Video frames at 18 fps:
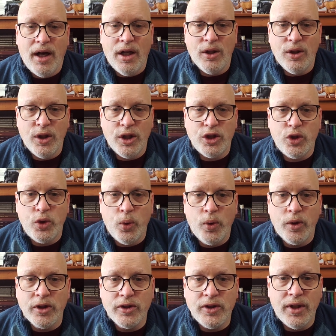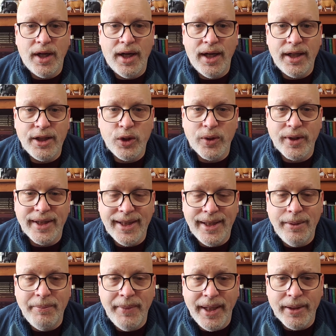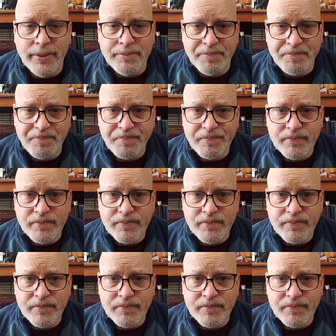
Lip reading: Look toward your email.